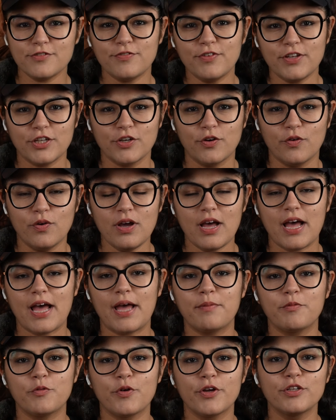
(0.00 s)
video, I
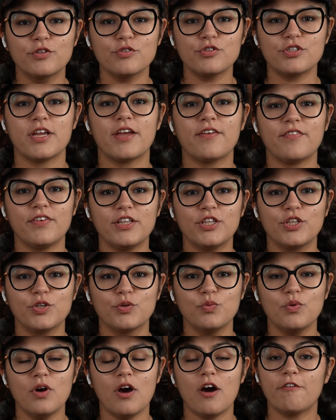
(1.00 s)
am going to share with
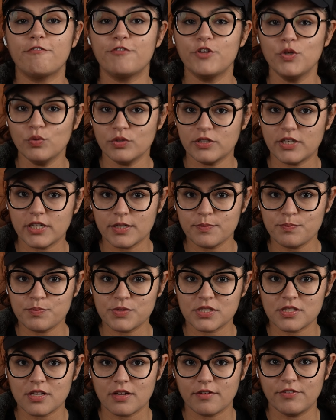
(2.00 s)
you a few
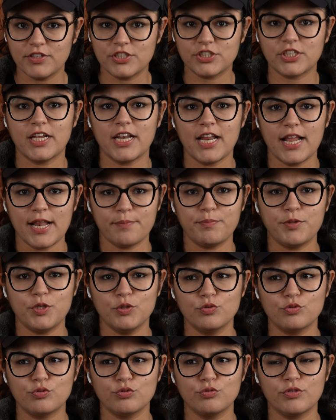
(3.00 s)
tips which can help
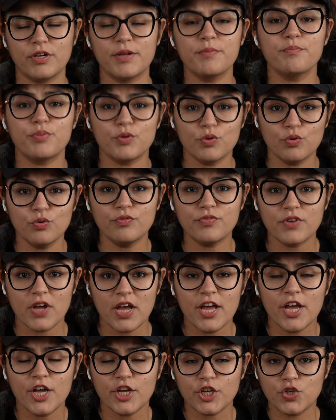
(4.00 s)
you to improve
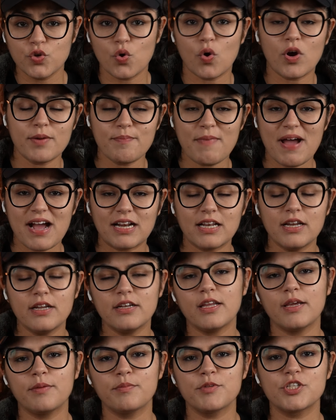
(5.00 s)
your
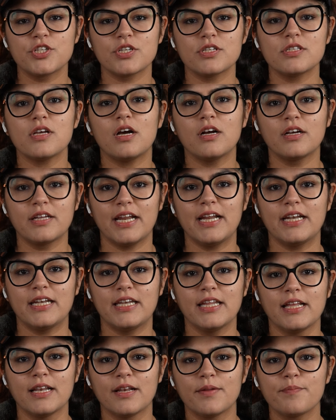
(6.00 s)
backlit images a great
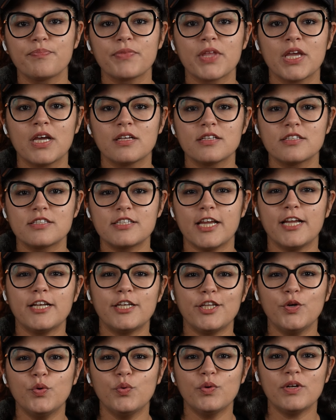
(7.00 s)
deal. Stay
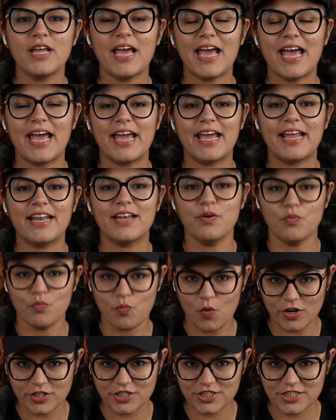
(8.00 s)
tuned and
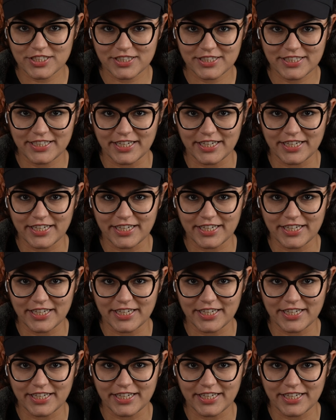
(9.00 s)
watch till the